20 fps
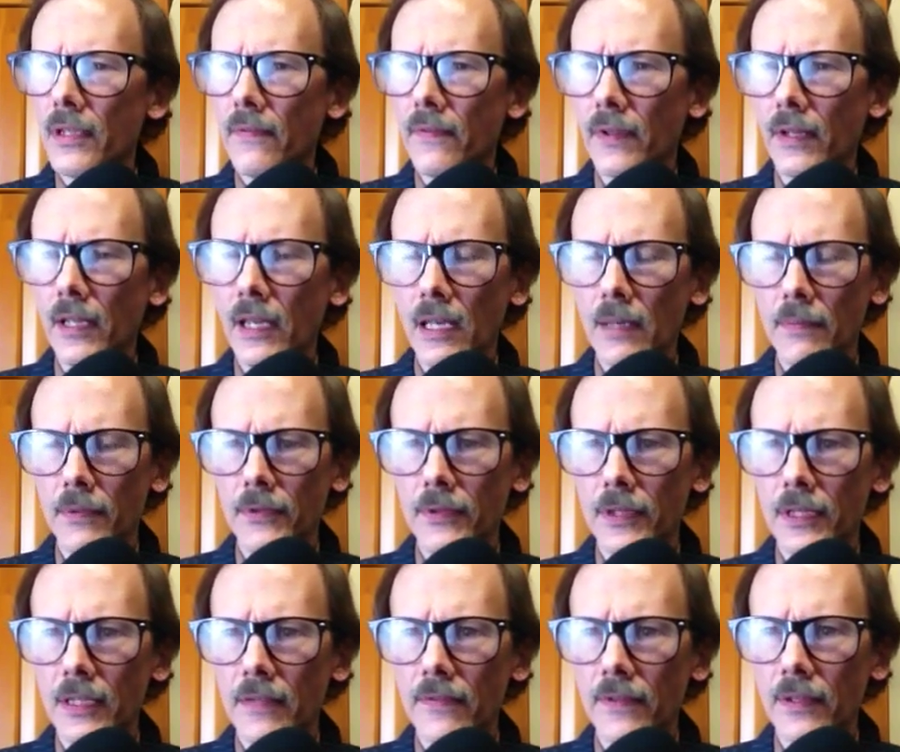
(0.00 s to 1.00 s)
even cable
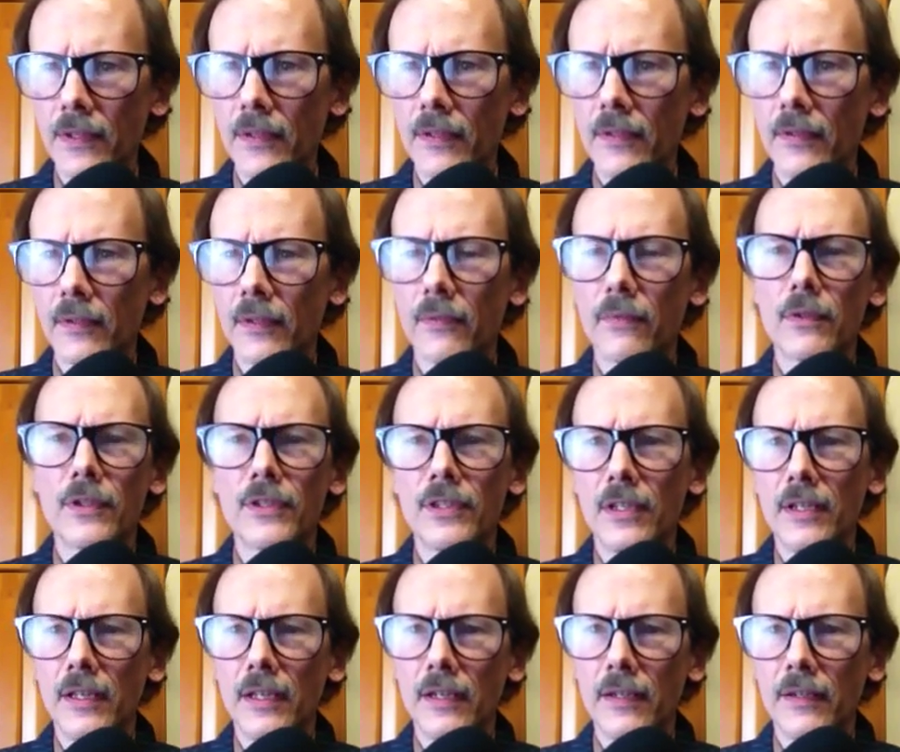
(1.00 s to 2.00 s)
TV, there
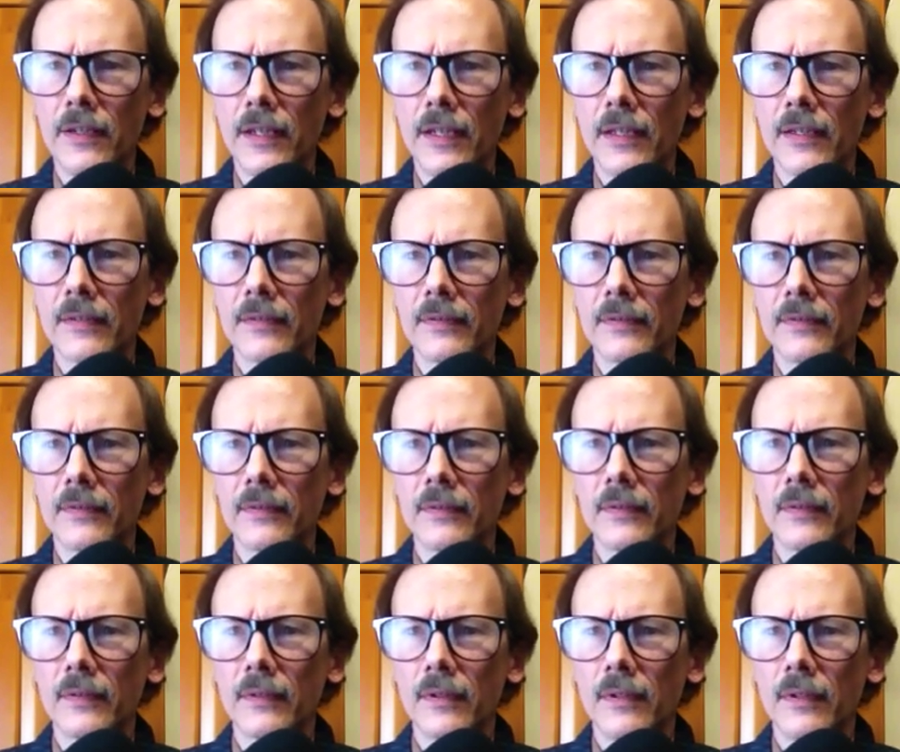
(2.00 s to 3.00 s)
wasn't internet.
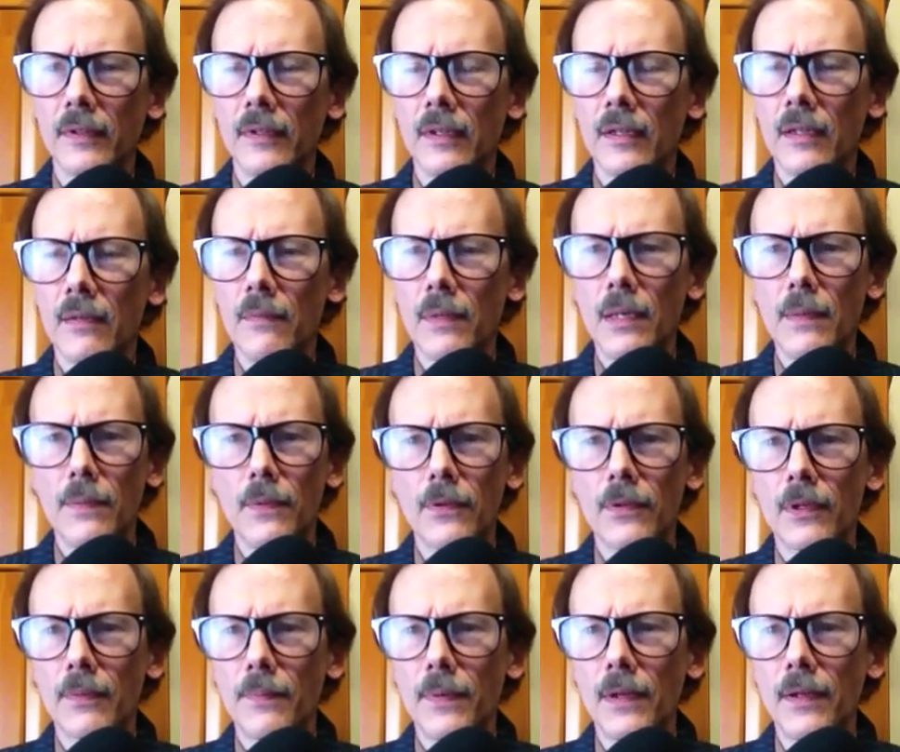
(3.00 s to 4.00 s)
People were
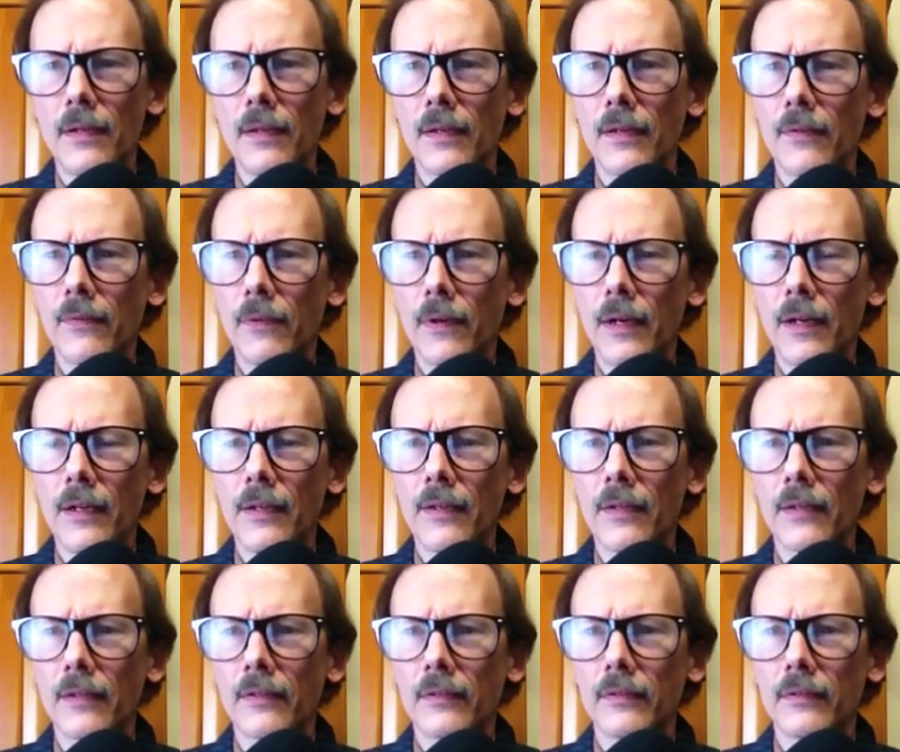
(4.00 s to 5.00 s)
dependent on the
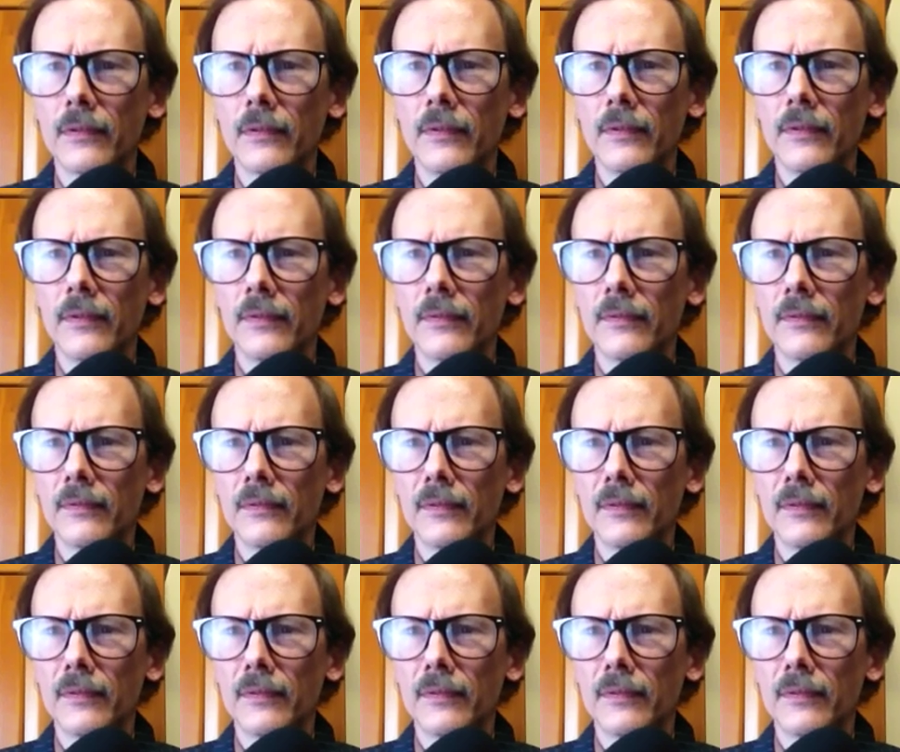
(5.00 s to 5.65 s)
radio and